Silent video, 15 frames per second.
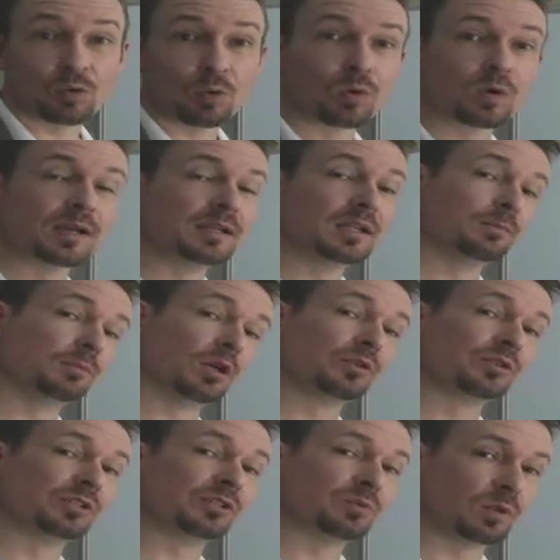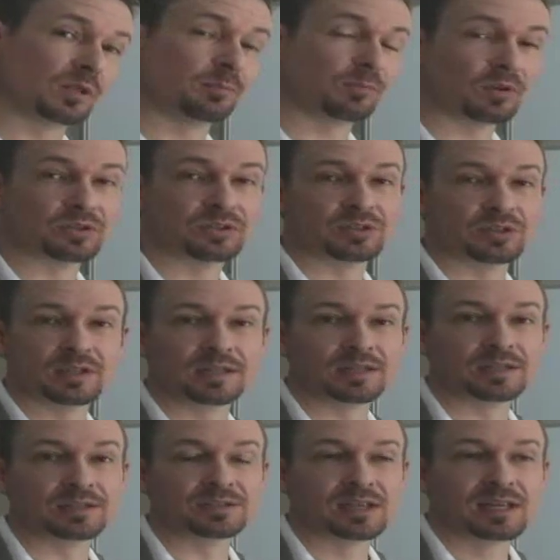or in hypnosis when the person
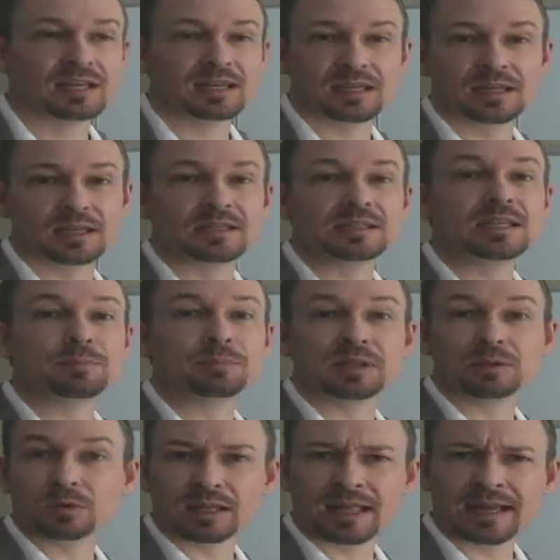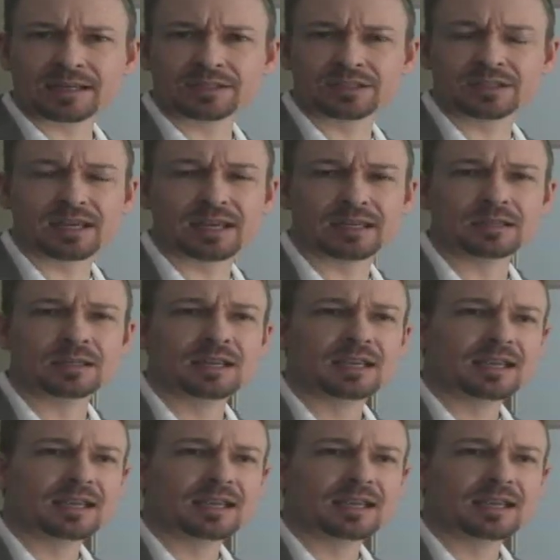is in a deeply relaxed state,